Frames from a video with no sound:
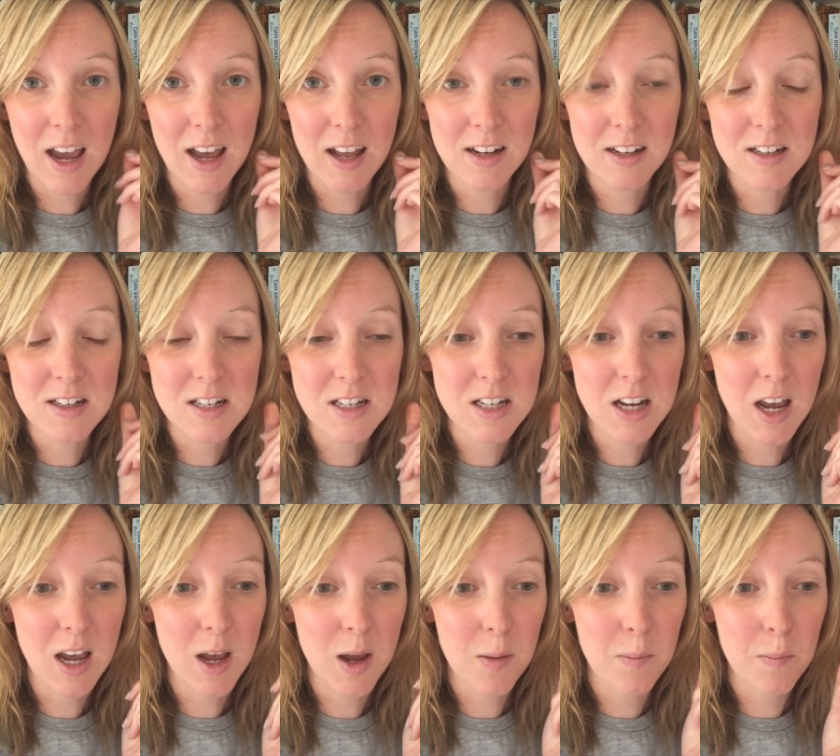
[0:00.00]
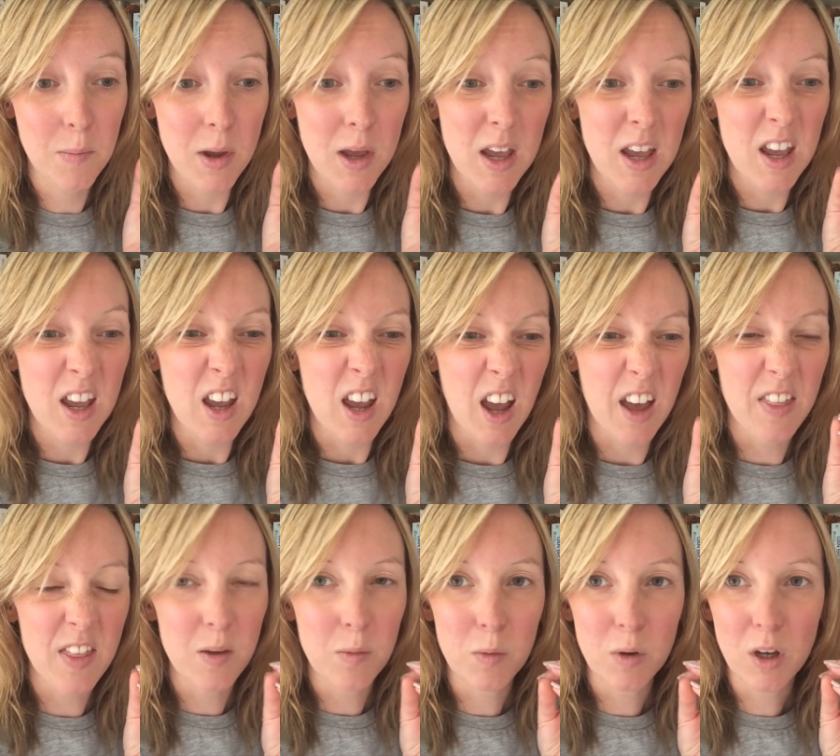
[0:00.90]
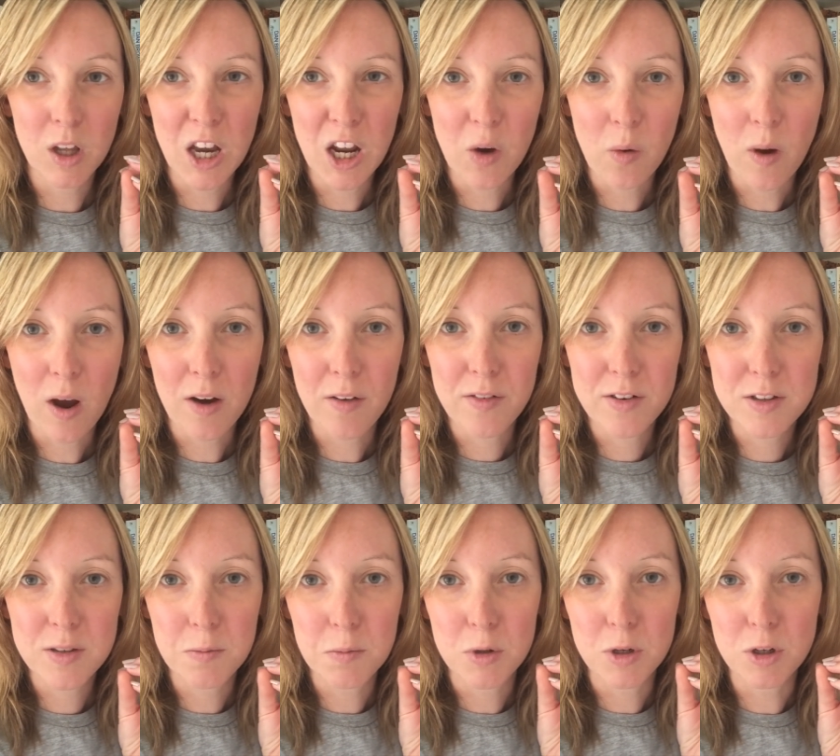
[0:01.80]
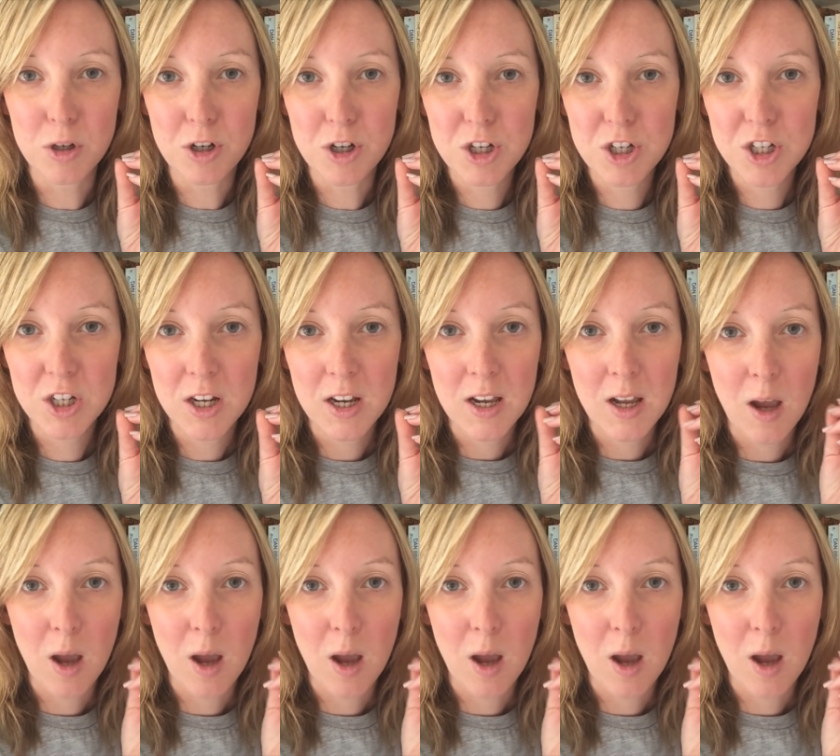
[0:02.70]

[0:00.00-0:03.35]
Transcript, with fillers: and I think we're going to go out for some lunch.